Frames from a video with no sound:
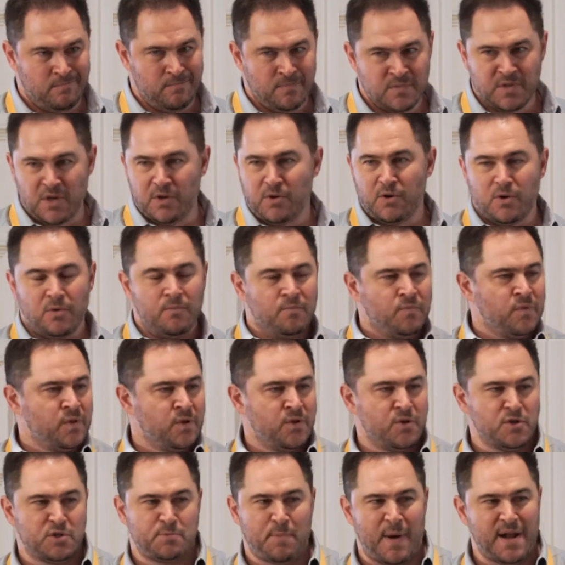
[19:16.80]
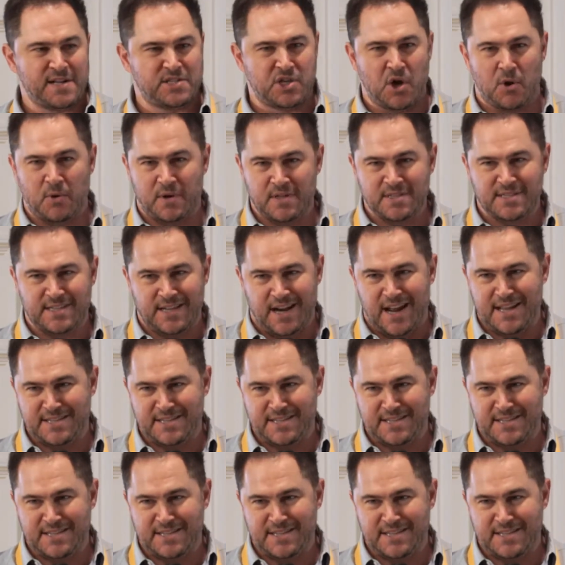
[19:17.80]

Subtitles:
So who's bought tokens in